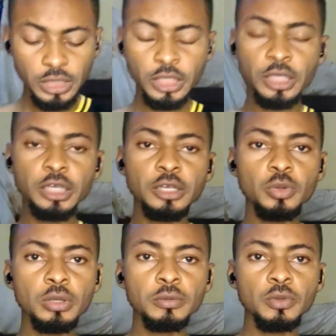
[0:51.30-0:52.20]
the
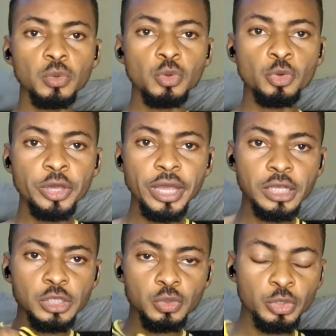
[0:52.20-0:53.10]
Google AI
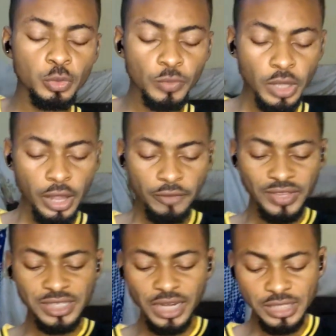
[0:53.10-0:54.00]
Studio. After
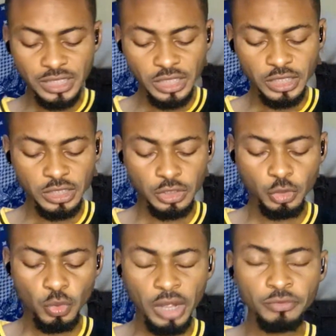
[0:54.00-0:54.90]
selecting it,
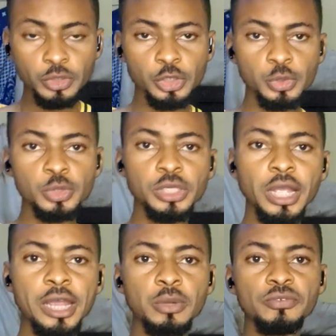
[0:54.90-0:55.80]
you have to choose the
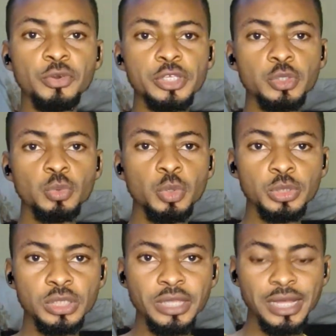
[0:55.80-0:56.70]
kind of voice you
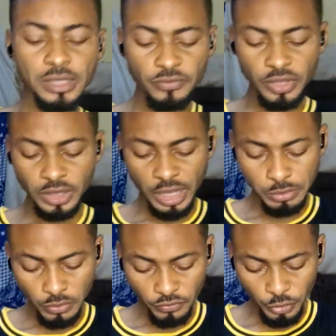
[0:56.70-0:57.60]
want. There are different types
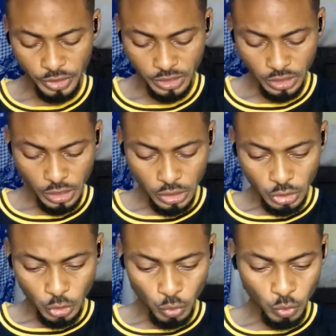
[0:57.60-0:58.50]
of voice.
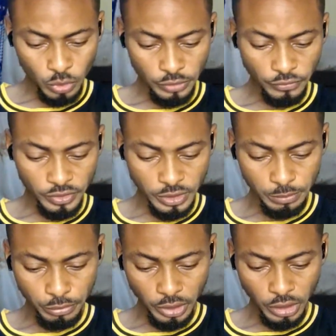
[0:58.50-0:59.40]
So you
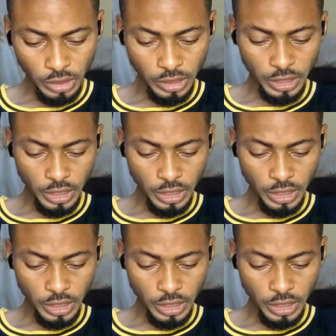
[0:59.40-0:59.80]
click